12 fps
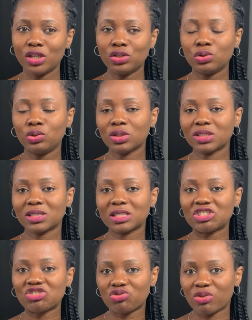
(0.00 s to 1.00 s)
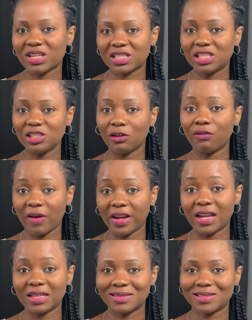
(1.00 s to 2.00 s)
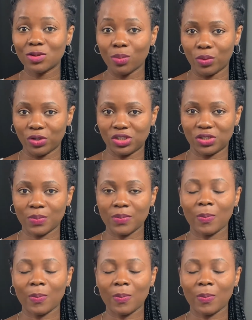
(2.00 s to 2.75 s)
you don't stress your finance so much.